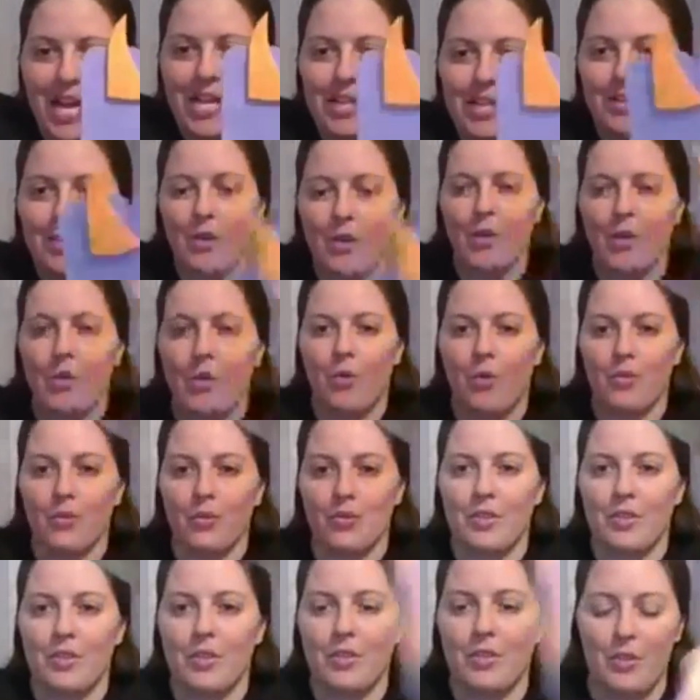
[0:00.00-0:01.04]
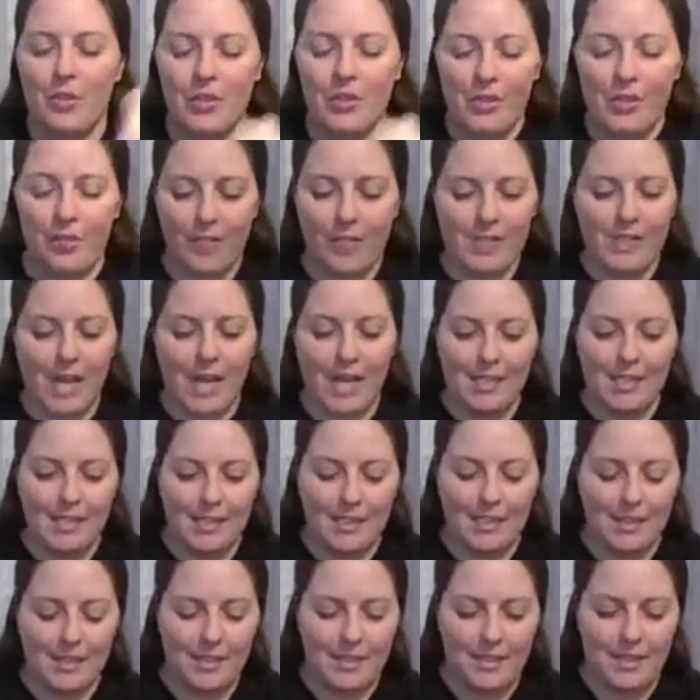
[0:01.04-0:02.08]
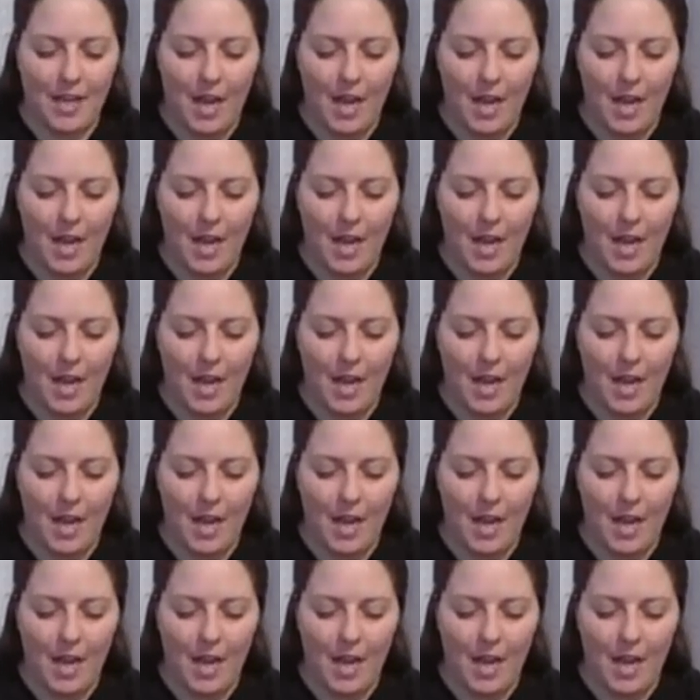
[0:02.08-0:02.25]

So those are the two different sizes